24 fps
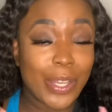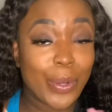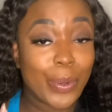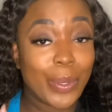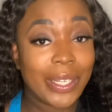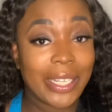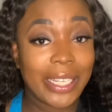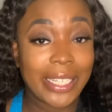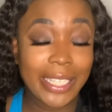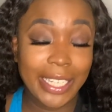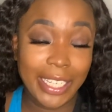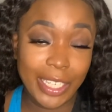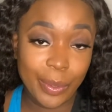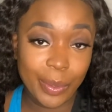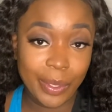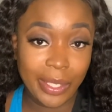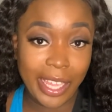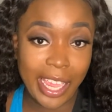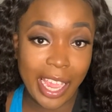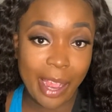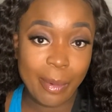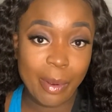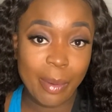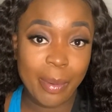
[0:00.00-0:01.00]
going to dinner with
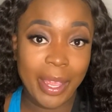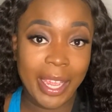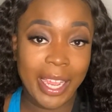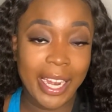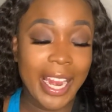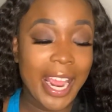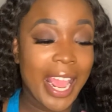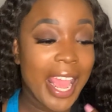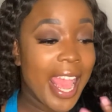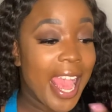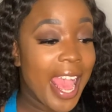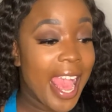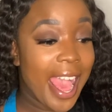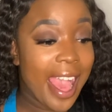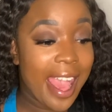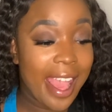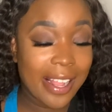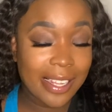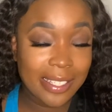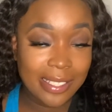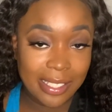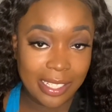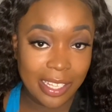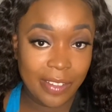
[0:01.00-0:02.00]
cameraman,
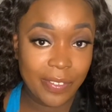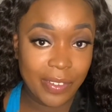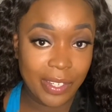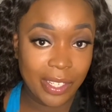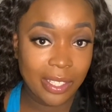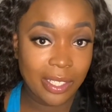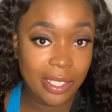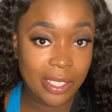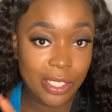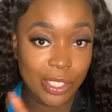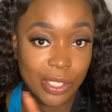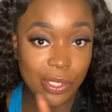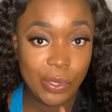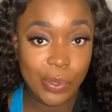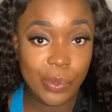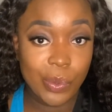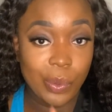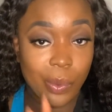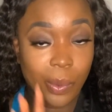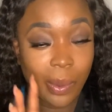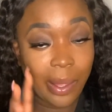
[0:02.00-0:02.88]
I definitely do